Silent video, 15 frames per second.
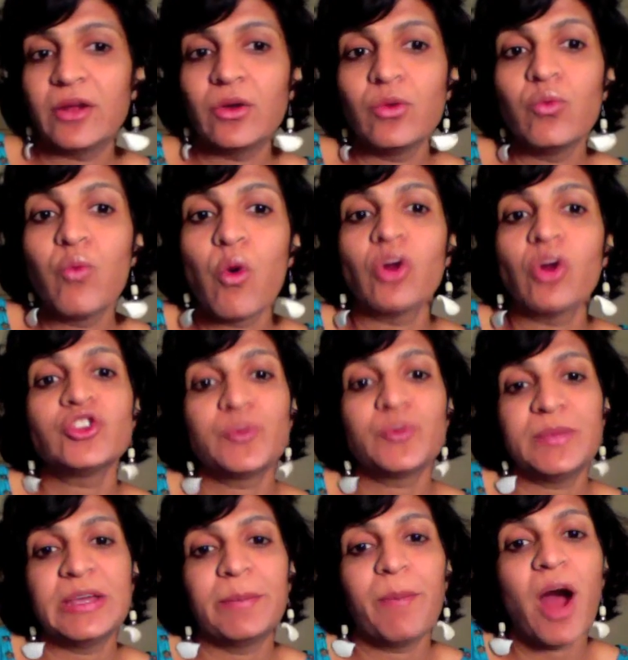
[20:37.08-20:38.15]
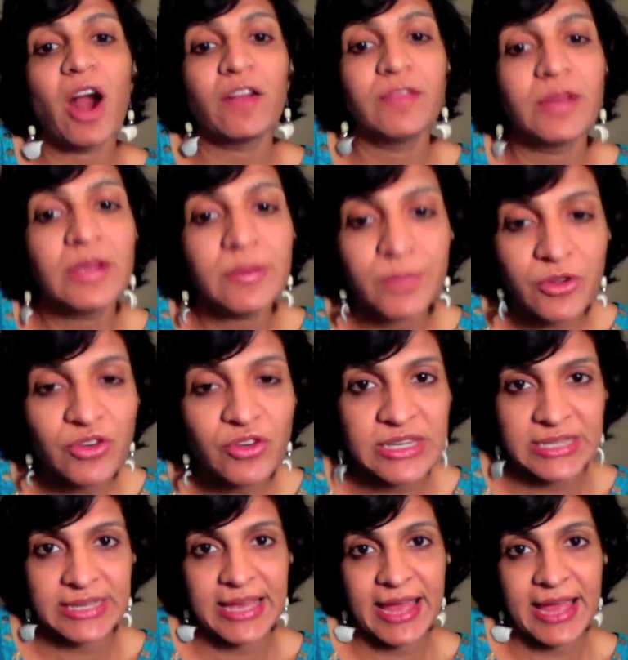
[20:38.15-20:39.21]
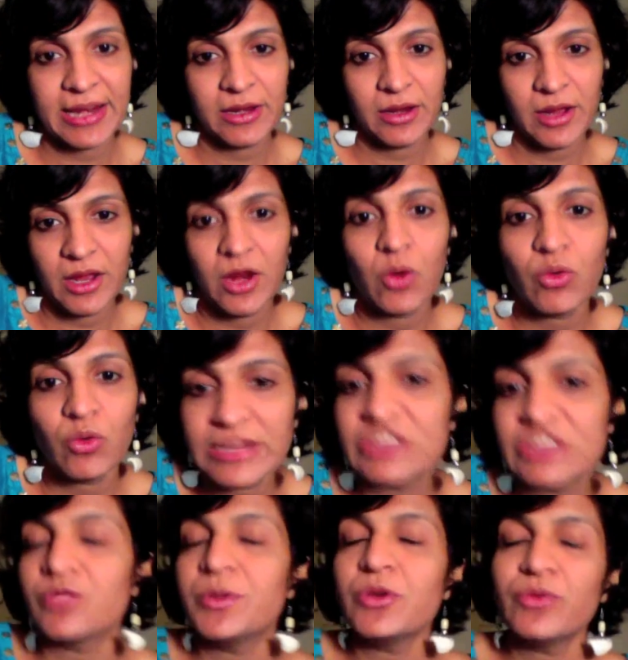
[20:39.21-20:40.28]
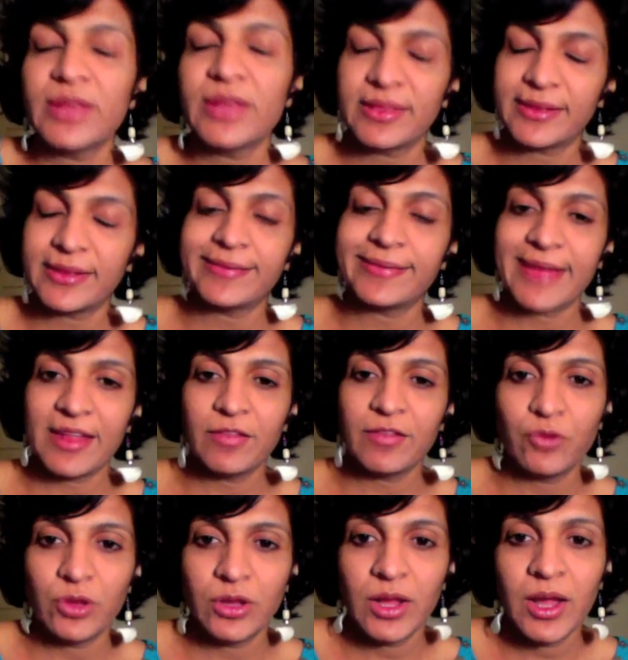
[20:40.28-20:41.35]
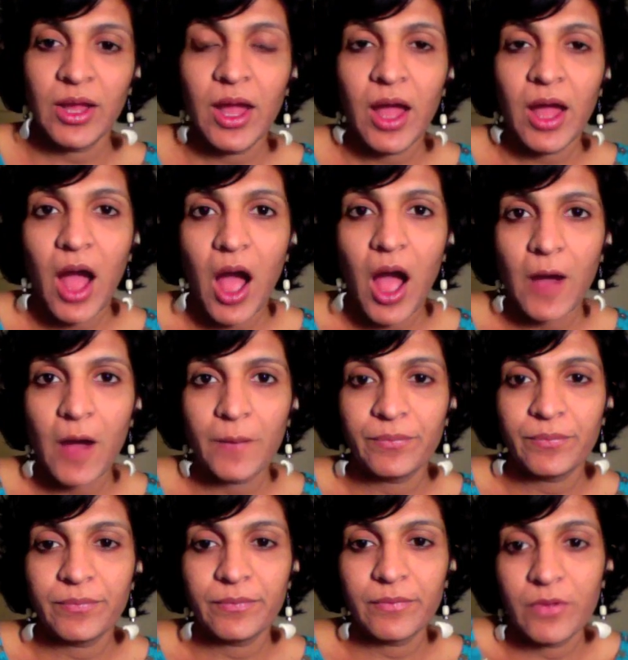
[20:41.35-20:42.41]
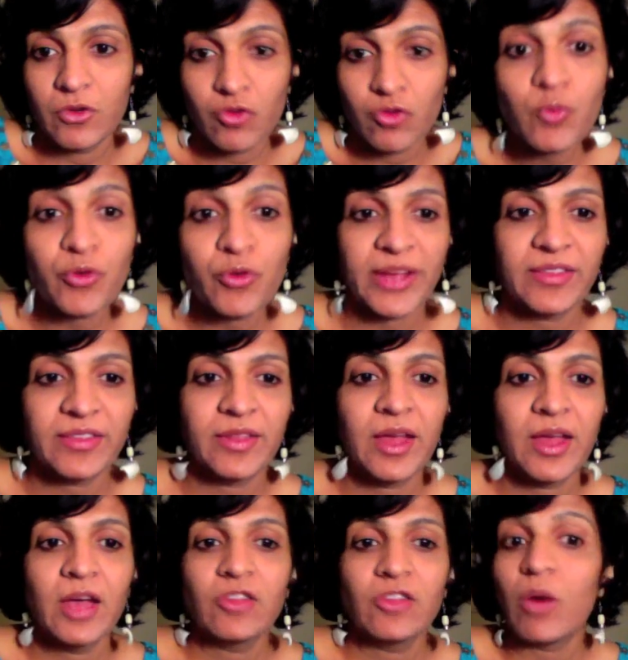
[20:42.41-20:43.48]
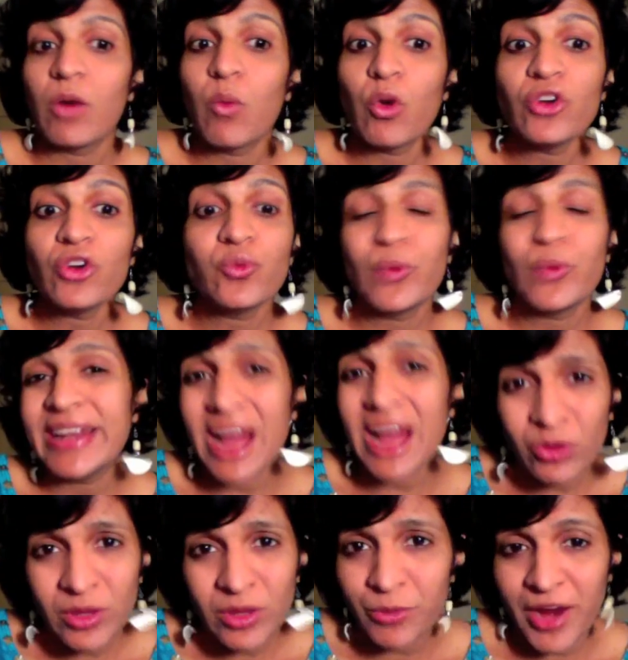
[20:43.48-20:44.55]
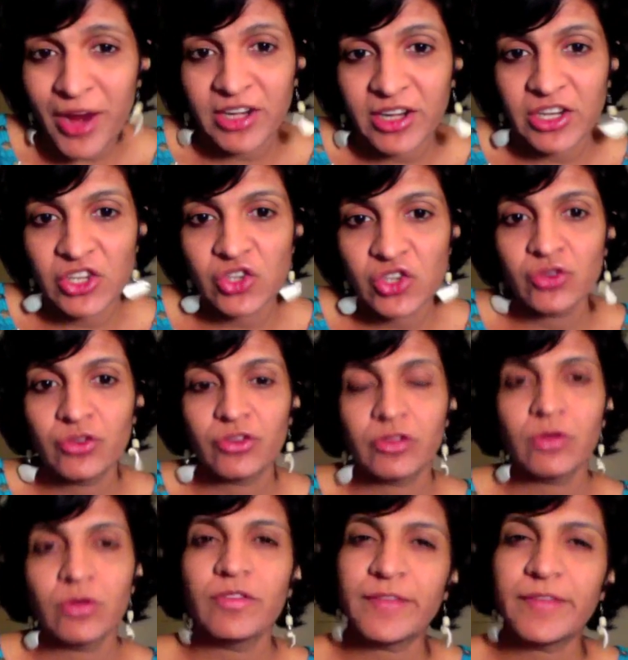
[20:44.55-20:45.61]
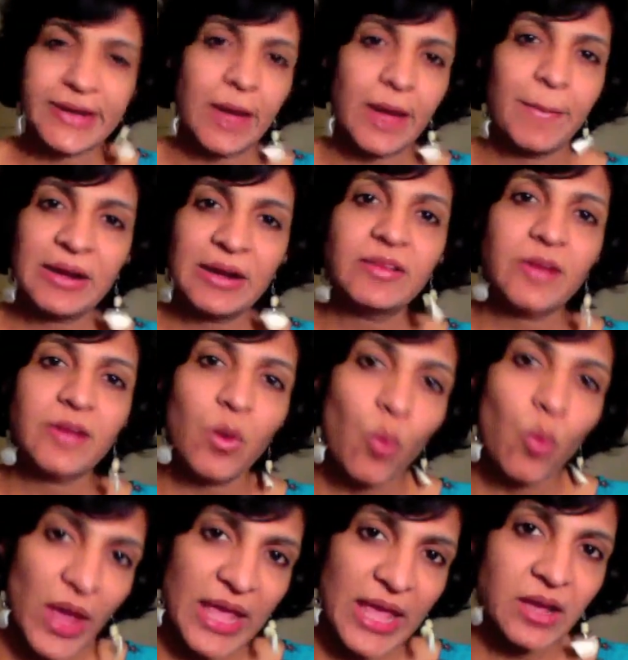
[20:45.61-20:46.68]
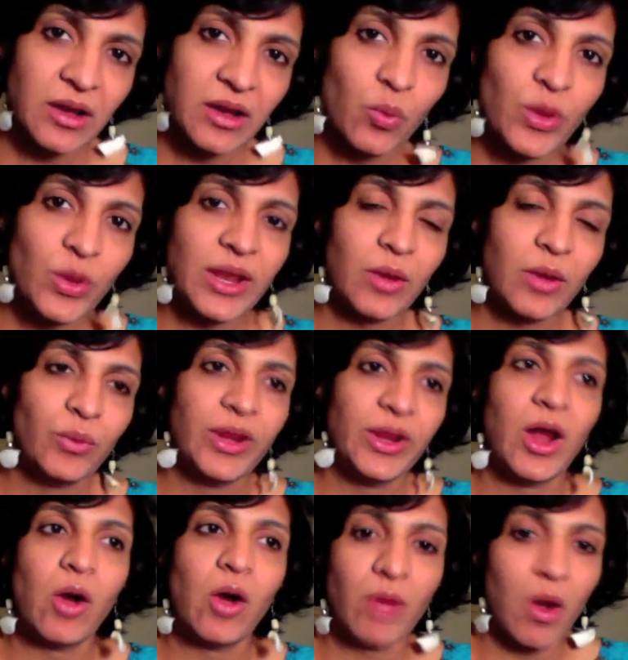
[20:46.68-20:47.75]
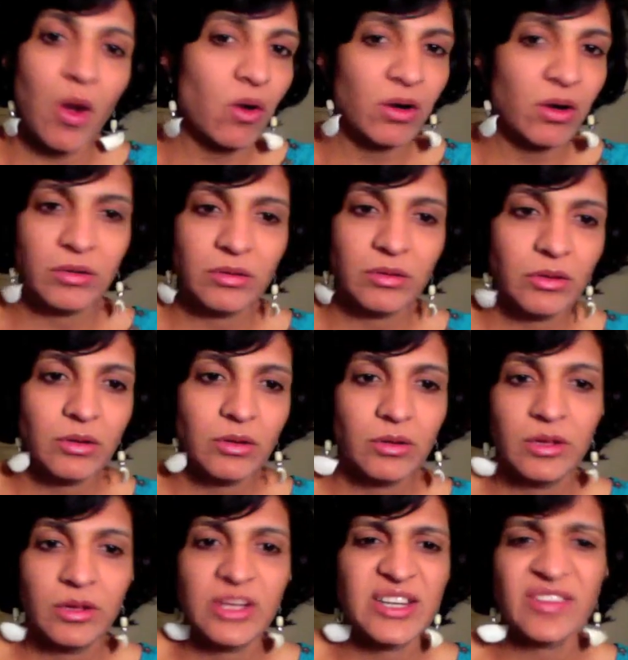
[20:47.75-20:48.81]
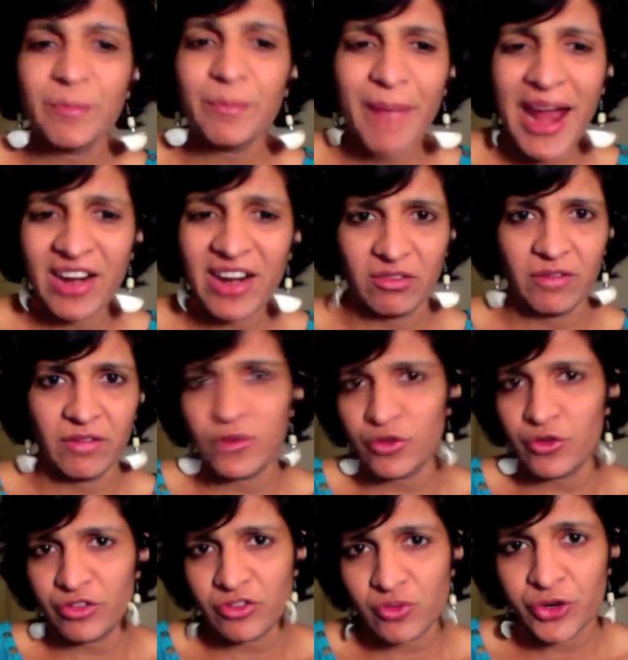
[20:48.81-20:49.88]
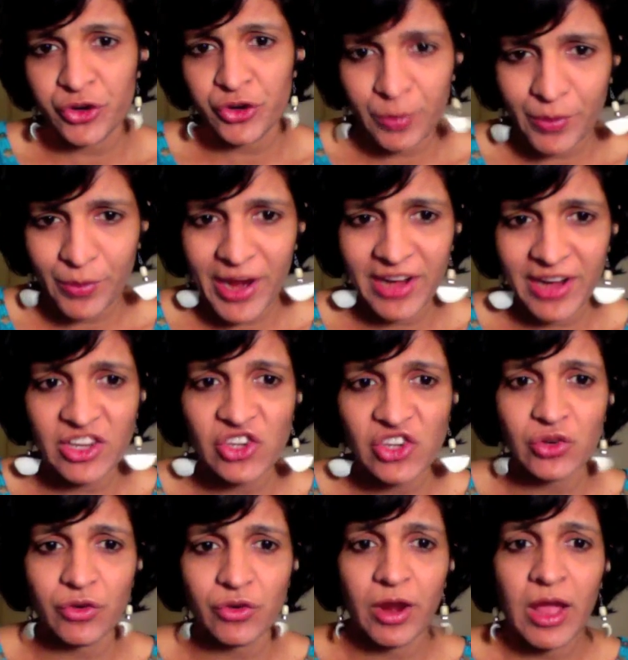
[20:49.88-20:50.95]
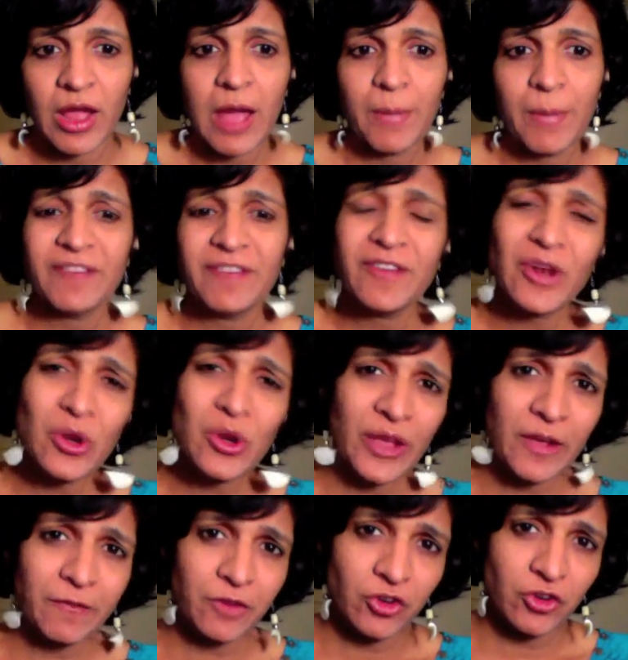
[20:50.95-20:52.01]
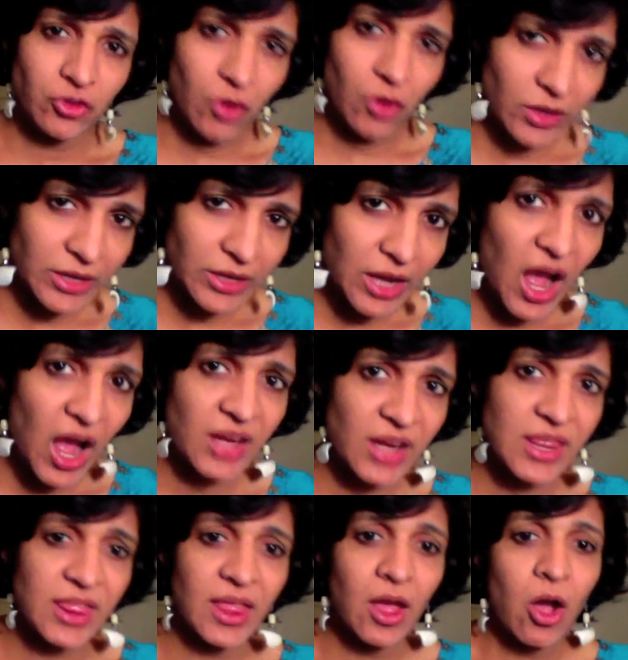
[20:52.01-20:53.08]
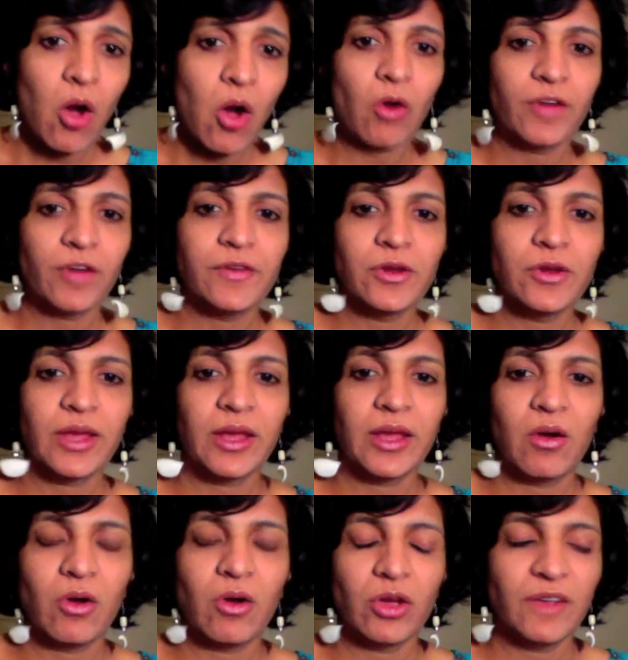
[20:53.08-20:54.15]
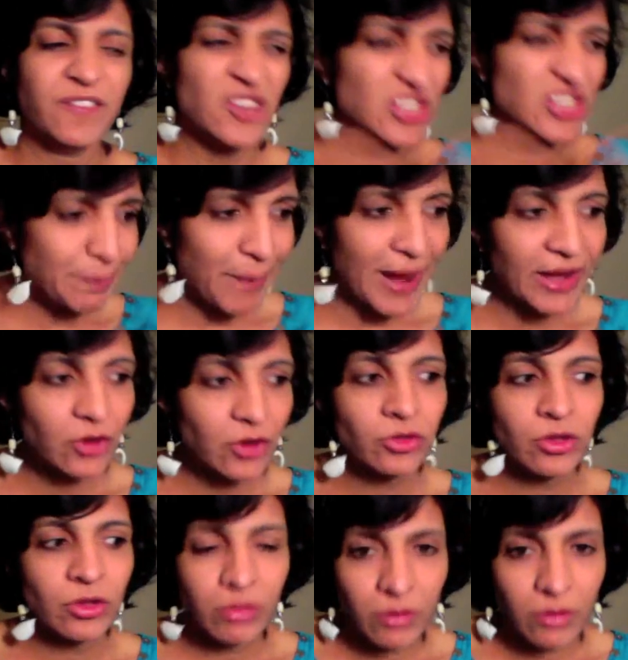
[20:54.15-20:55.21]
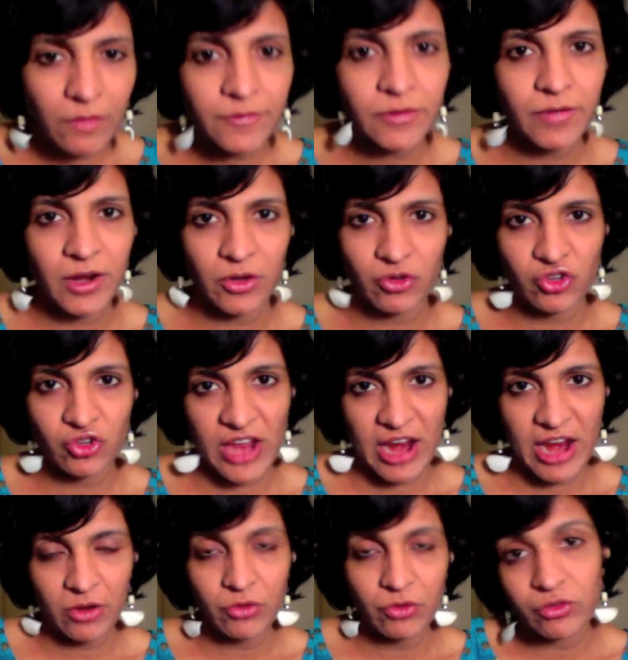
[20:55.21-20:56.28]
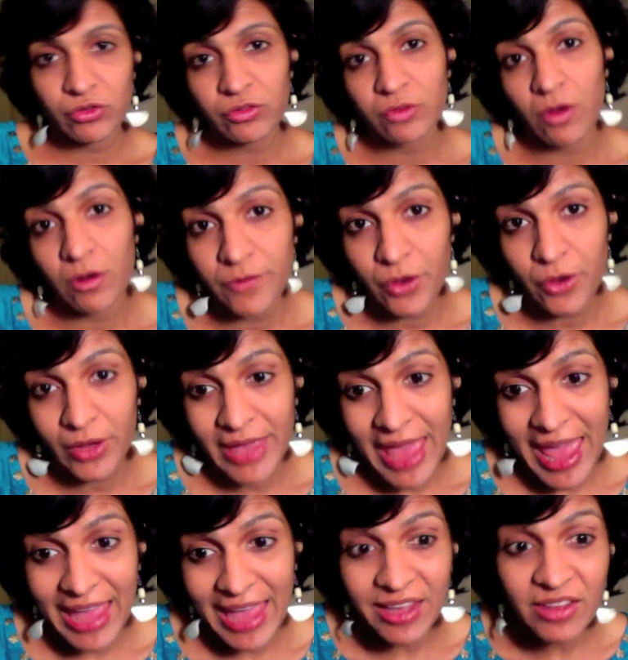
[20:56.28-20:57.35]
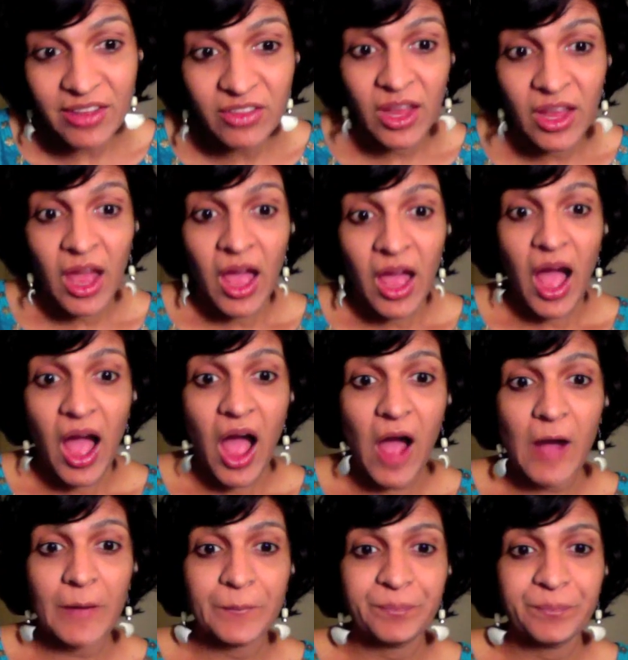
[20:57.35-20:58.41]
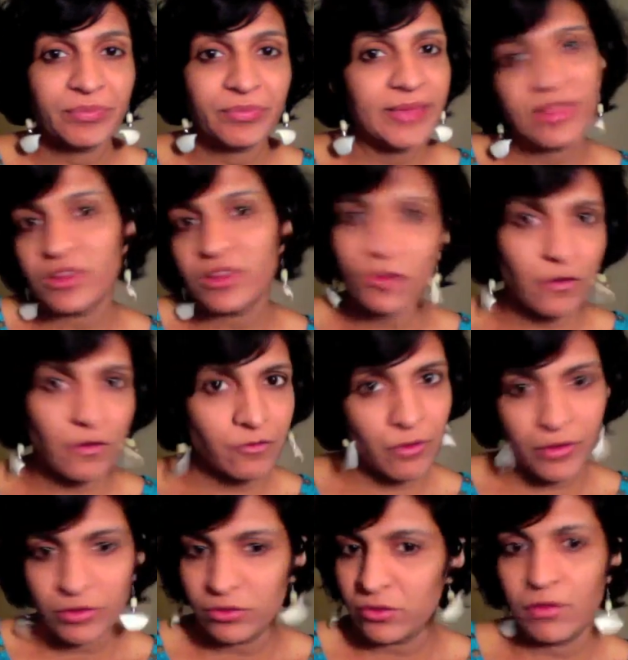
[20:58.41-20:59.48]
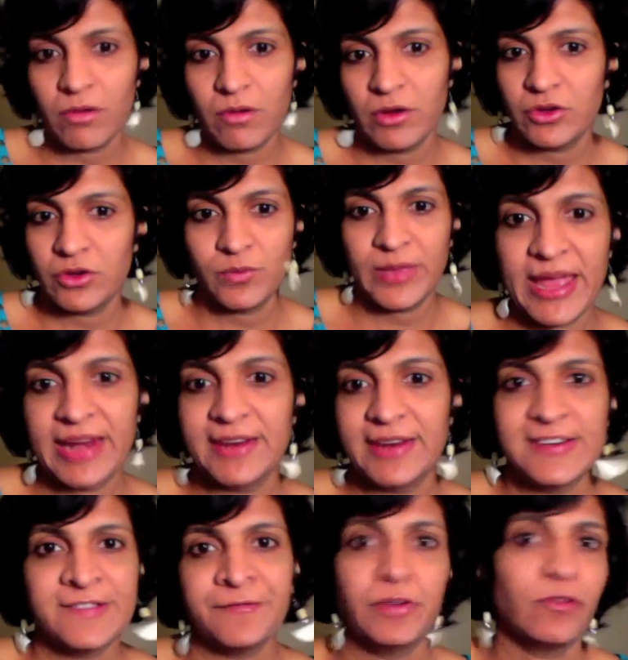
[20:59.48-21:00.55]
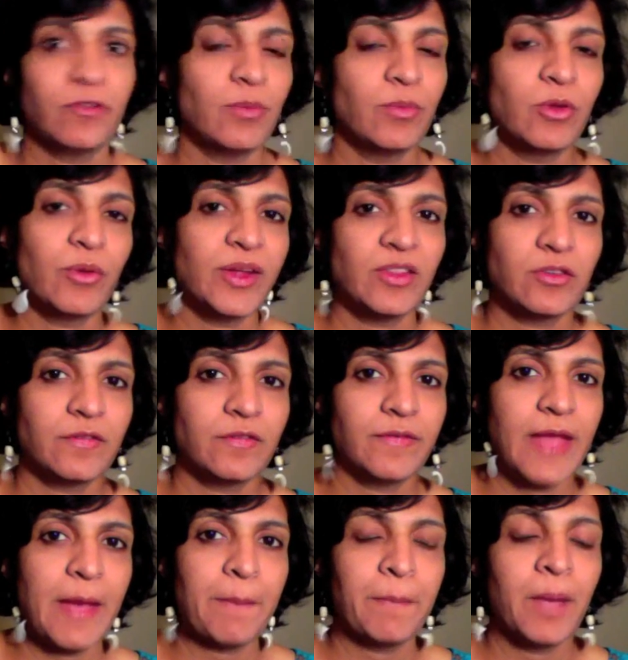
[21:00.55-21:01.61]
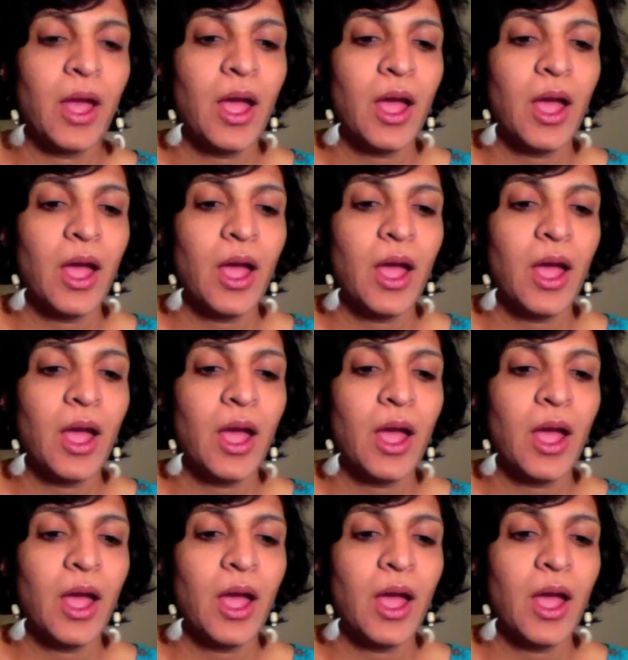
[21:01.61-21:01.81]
who want to be a part of the community and contribute the successful rubrics. So I want to weed out the practitioners whose fundamentals are weak. Or it doesn't matter if you're a student or a practitioner, but if you're looking for shortcuts, or if you're dependent on the software to solve your case, then the software is not going to any different from the rest of them.